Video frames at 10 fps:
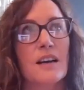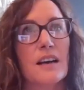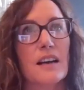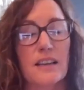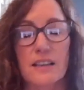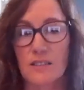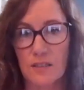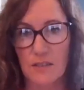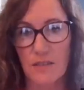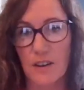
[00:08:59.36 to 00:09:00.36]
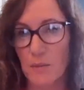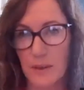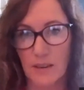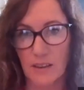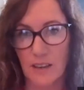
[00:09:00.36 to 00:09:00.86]
it's
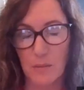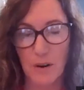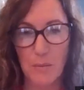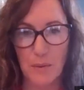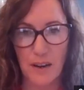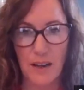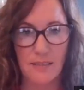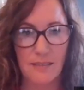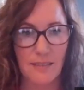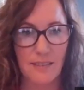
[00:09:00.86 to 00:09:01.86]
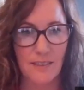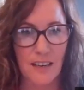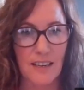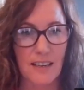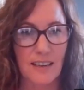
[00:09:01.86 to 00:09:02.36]
developmentally appropriate,
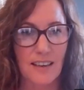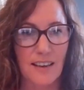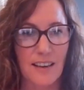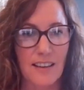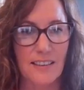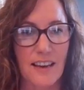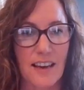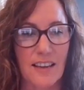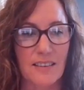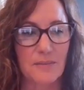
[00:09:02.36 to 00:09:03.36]
right? Yeah. yet